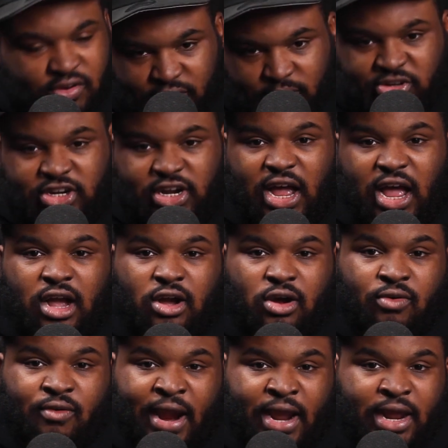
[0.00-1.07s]
From Chicago,
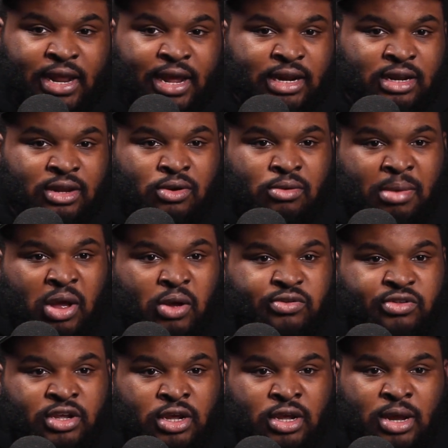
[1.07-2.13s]
right? Like Lil Mouse,
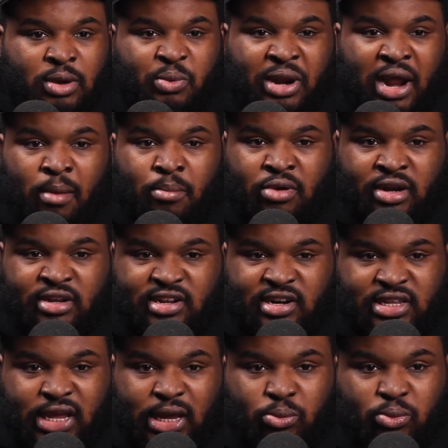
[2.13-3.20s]
what I brought to the
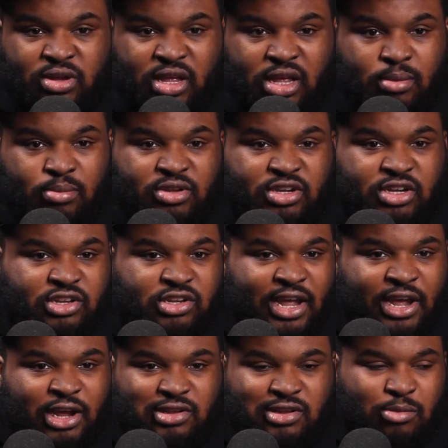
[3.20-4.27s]
table with him was just
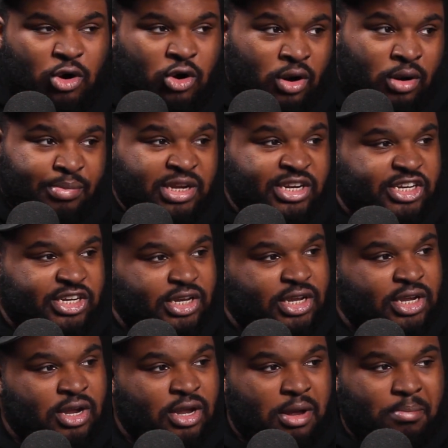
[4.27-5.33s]
like some R&B shit.
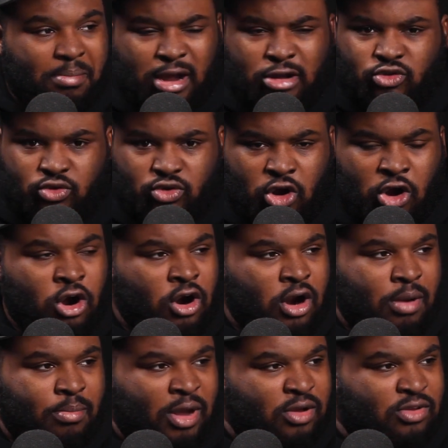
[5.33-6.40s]
Mouse was
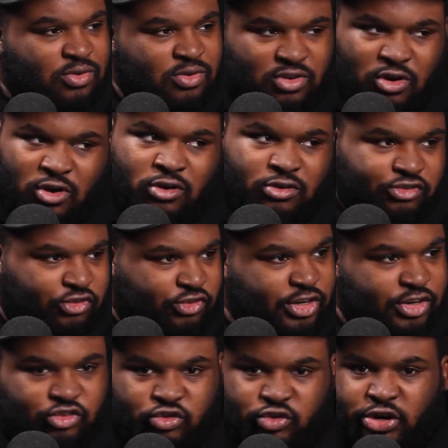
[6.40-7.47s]
hard. Mouse was all
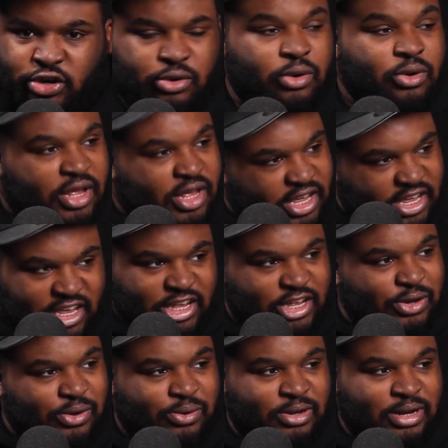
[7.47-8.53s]
street drill,
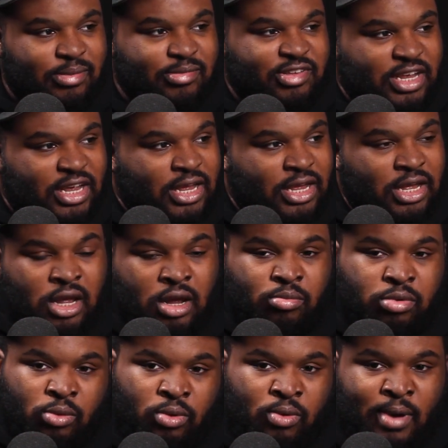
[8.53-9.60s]
kill, you know what I'm saying?
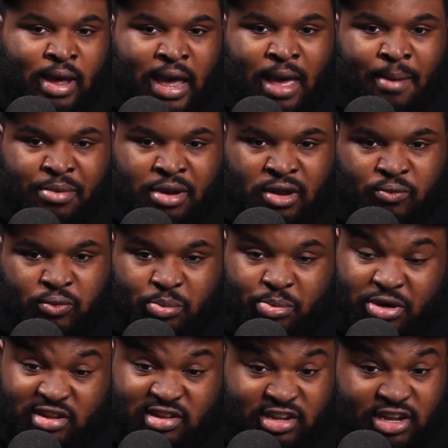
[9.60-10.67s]
But what would happen if we
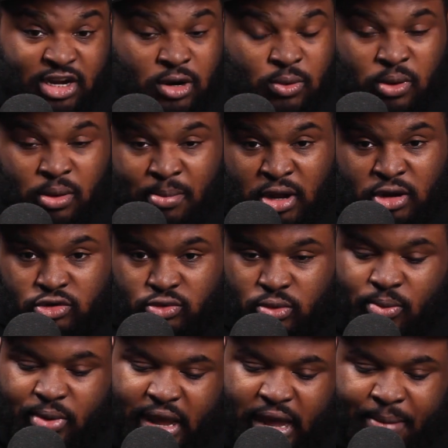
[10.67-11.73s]
put a singer with Mouse? What
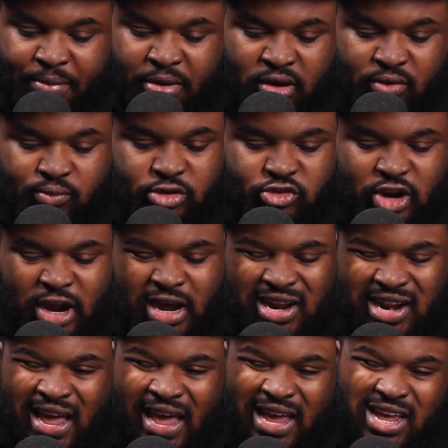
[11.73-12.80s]
would happen if we try to
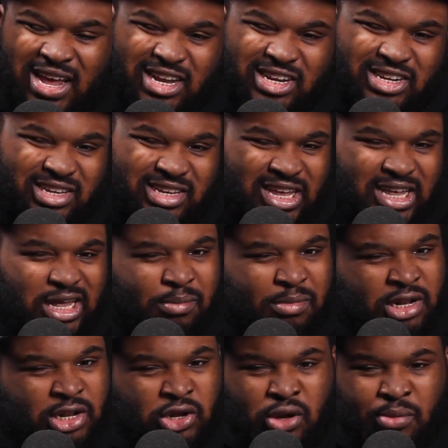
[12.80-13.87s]
like just get him a
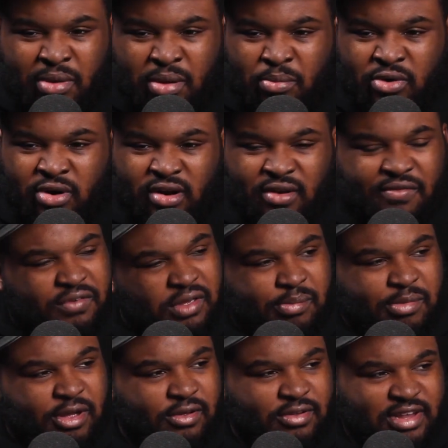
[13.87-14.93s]
little bit more of the
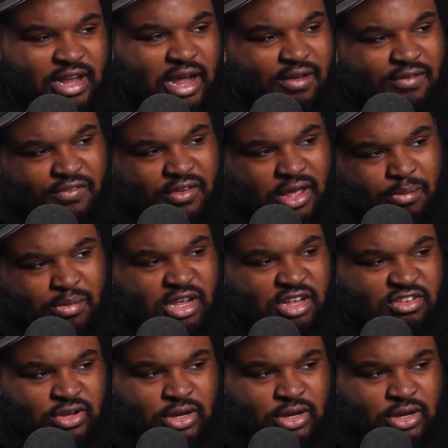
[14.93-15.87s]
female side fan base?